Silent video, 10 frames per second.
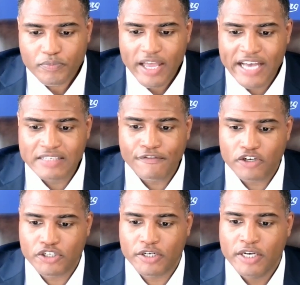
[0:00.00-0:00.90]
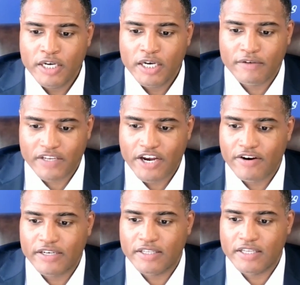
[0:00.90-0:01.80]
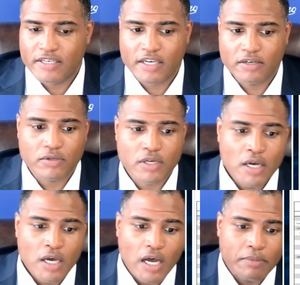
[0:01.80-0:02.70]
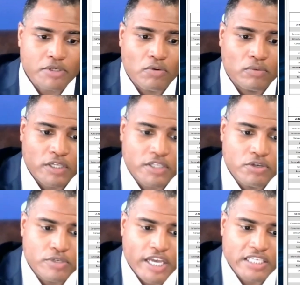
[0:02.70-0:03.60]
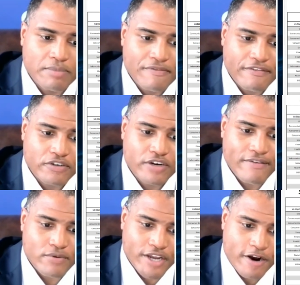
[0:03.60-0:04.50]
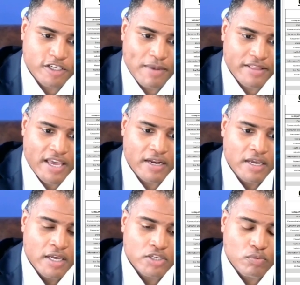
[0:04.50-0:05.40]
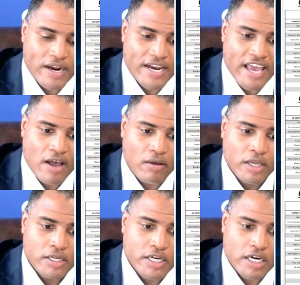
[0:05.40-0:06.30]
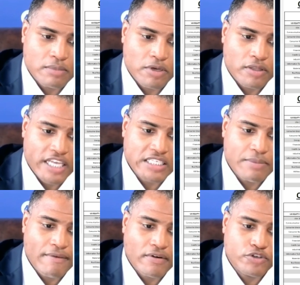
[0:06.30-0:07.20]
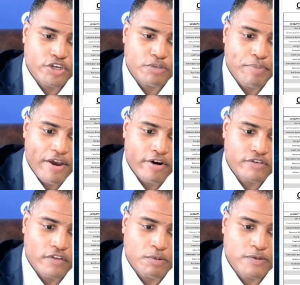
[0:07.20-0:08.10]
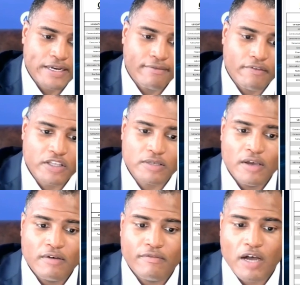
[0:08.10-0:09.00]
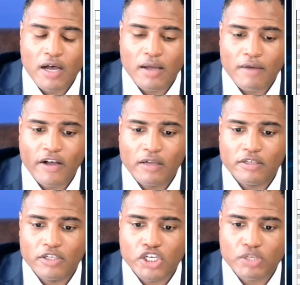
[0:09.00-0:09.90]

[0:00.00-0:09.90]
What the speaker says: as a function of adhering to these signals. So let's use the S&P 500. Everyone cares about that. So right now, the S&P 500 is bearish from the perspective of its volatility adjusted